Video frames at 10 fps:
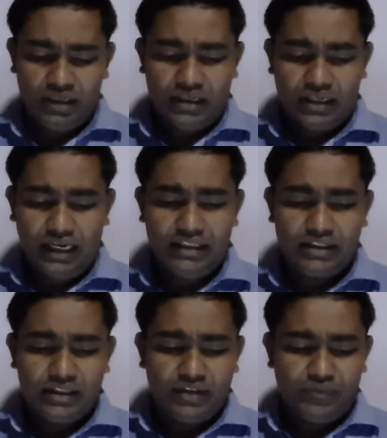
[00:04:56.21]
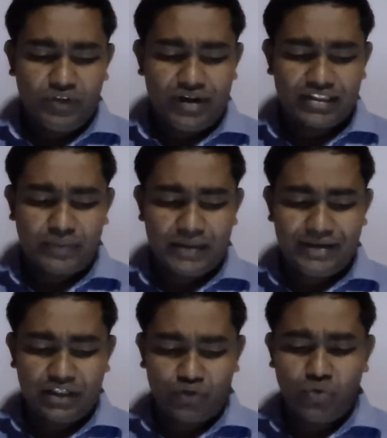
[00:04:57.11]
Right? Few
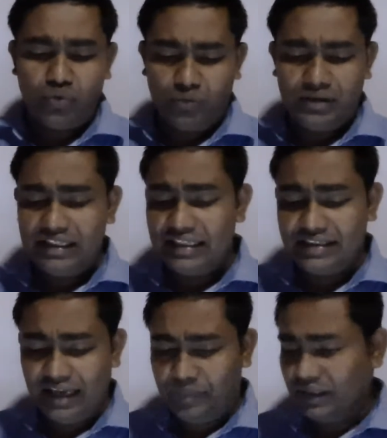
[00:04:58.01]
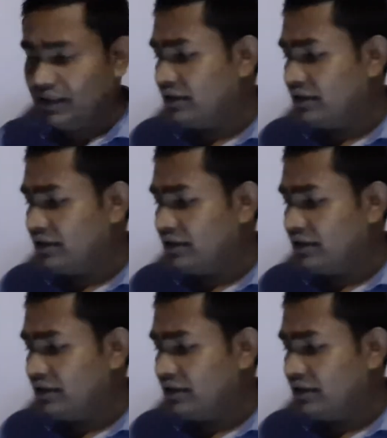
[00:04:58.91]
experiments to do in this chapter.